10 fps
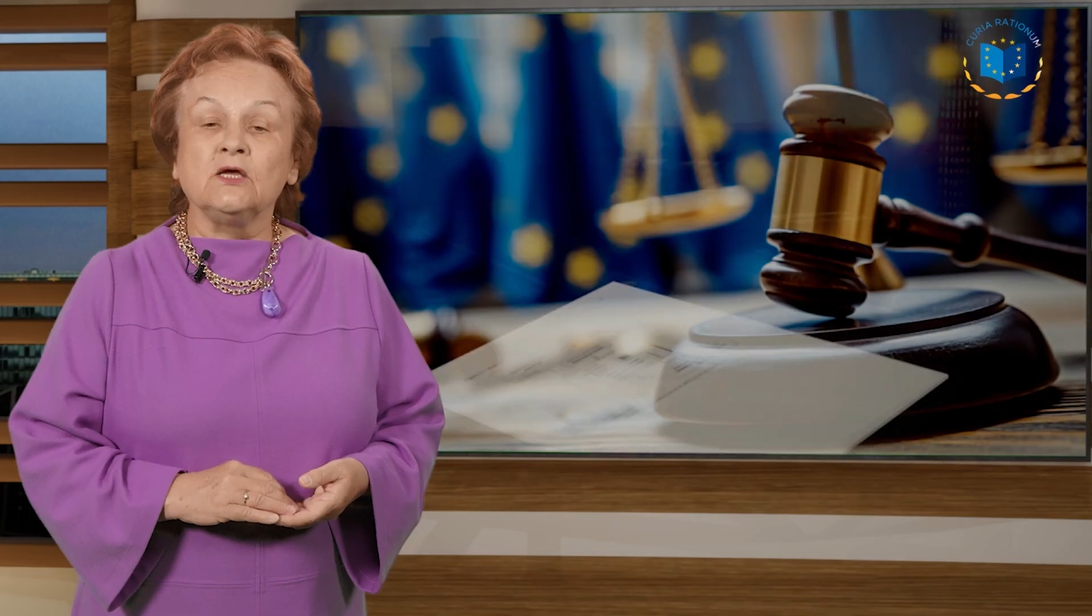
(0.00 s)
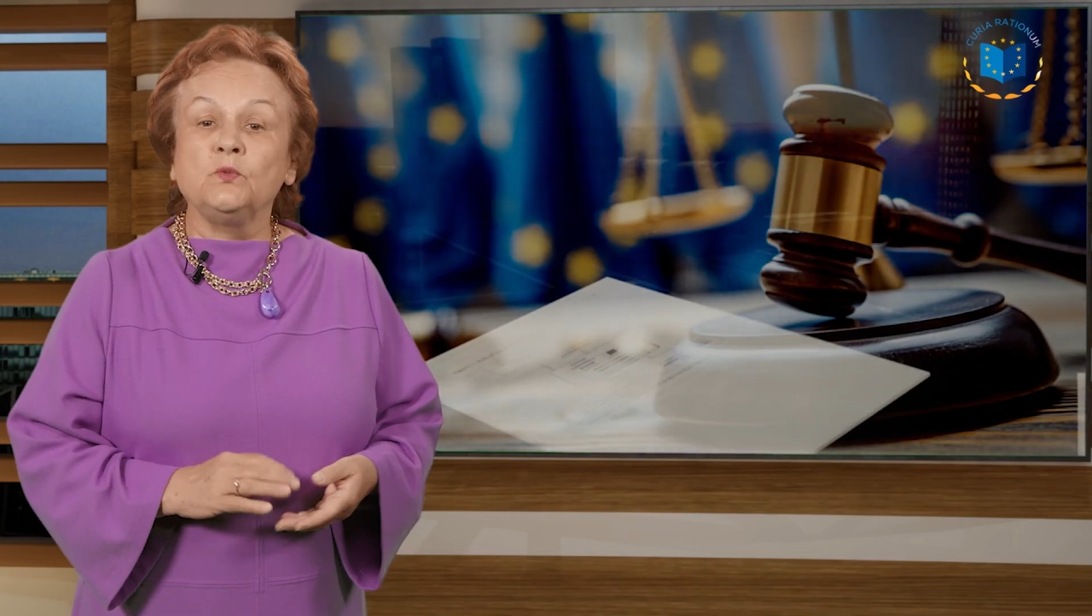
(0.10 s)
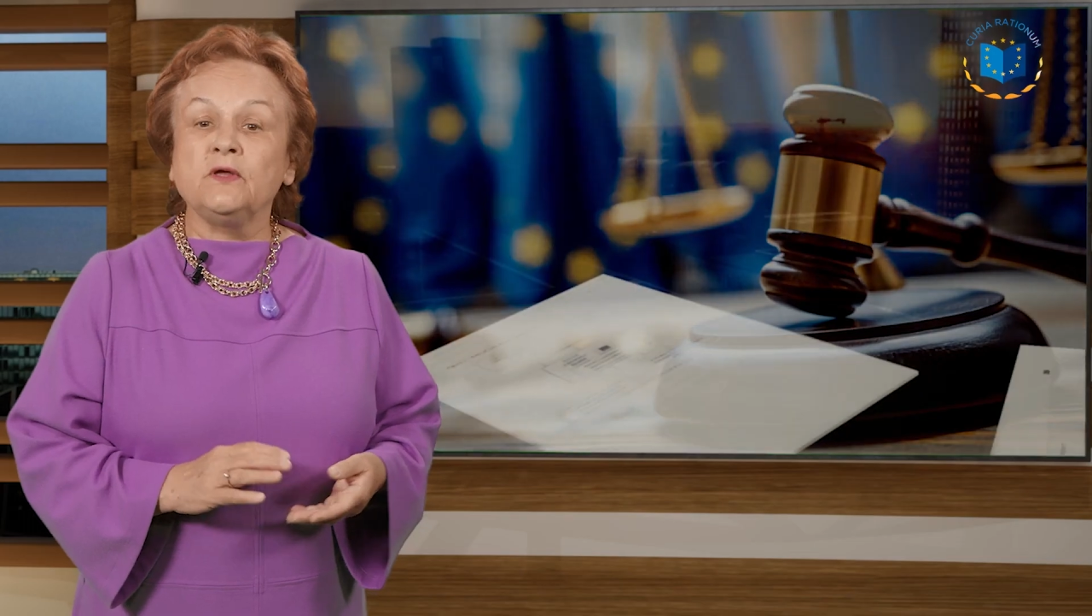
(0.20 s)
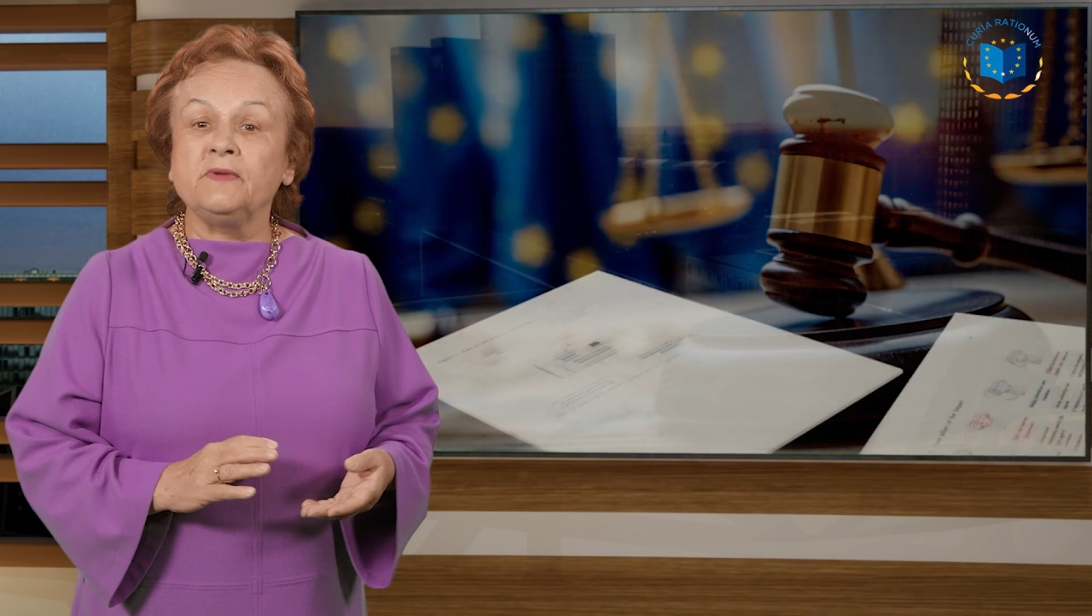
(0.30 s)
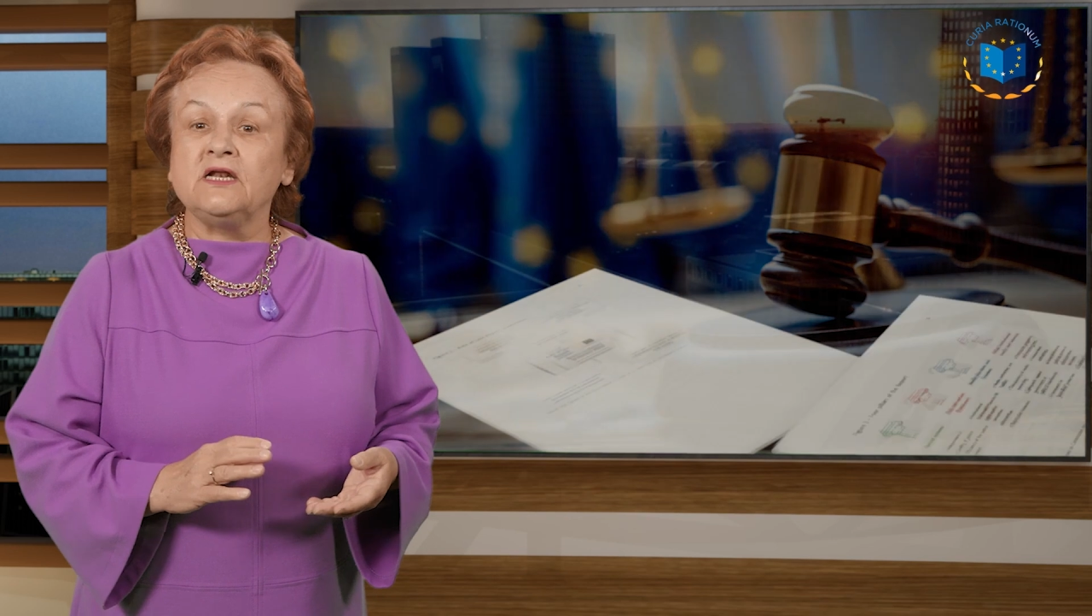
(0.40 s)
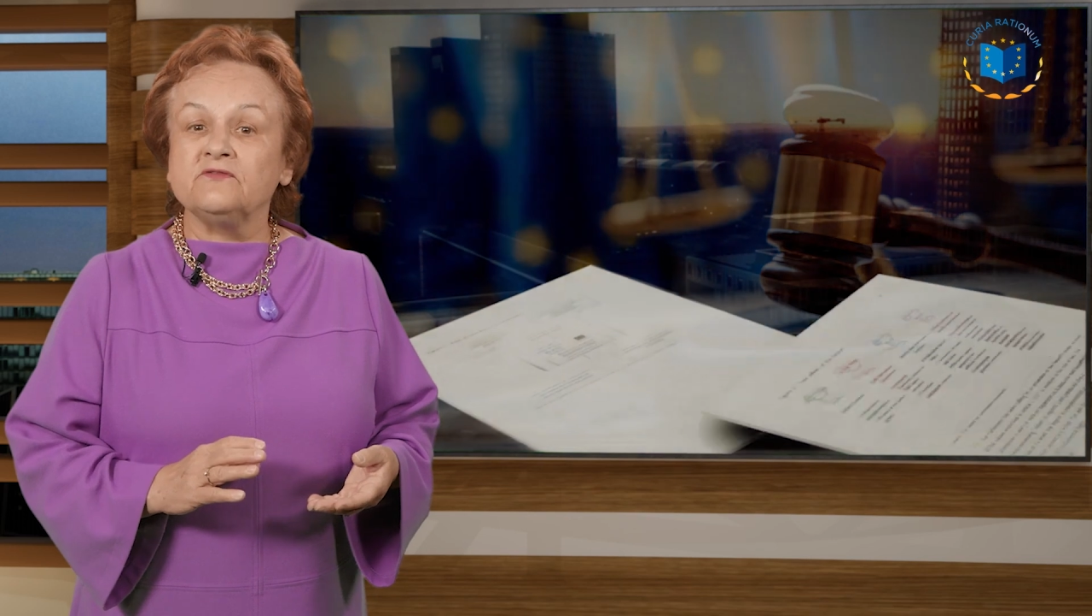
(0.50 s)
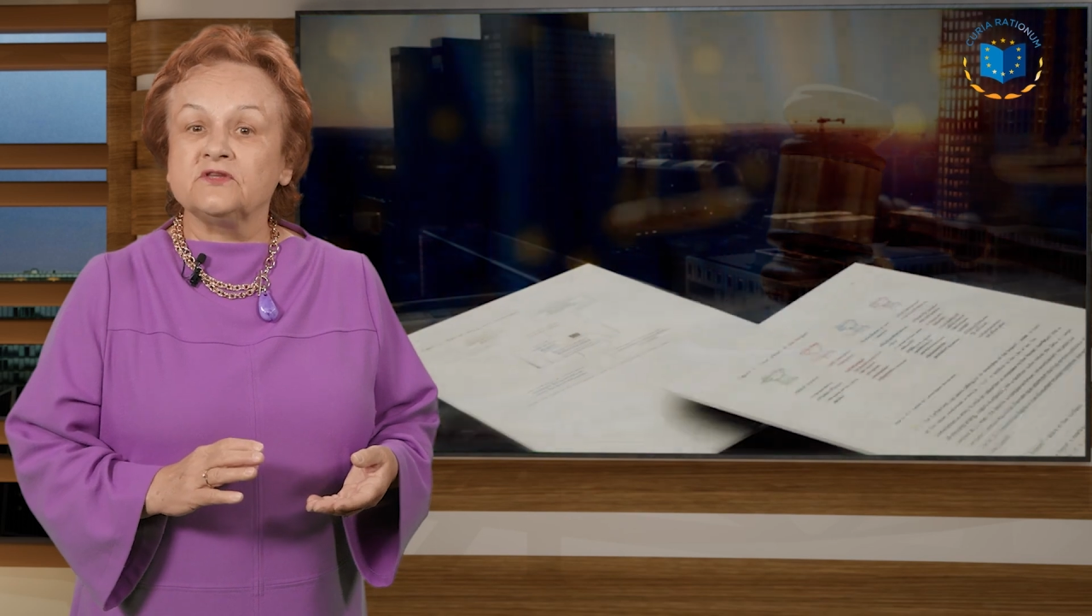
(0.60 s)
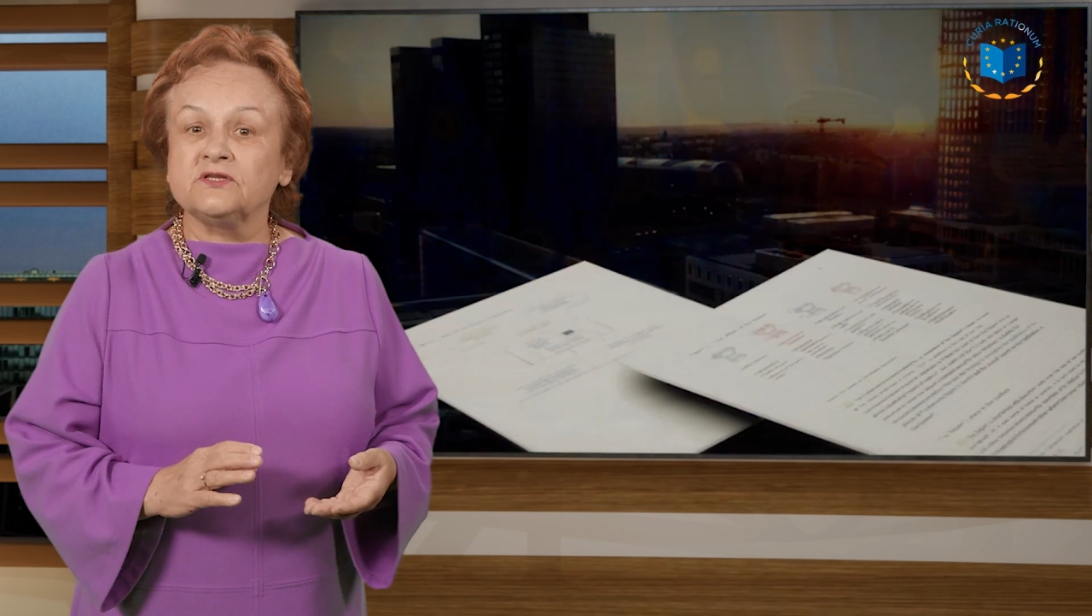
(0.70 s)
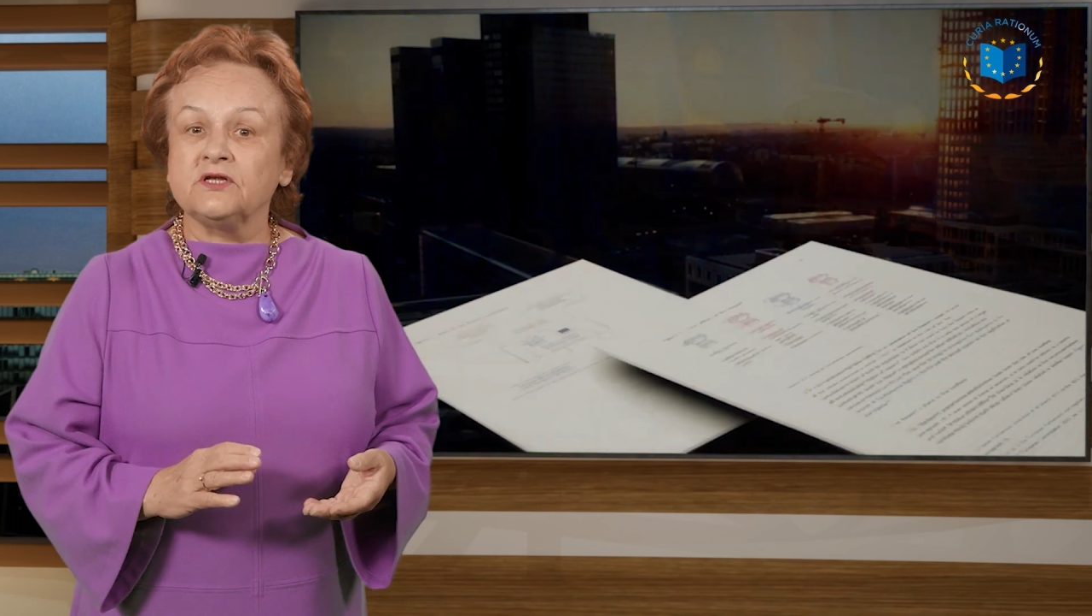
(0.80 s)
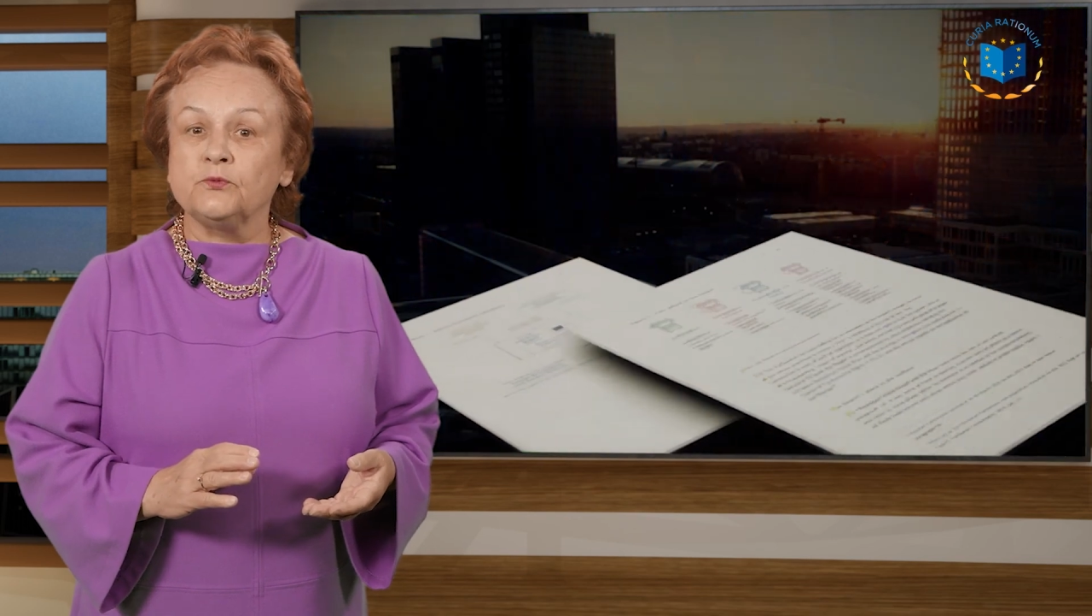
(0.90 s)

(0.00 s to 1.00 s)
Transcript: We believe that the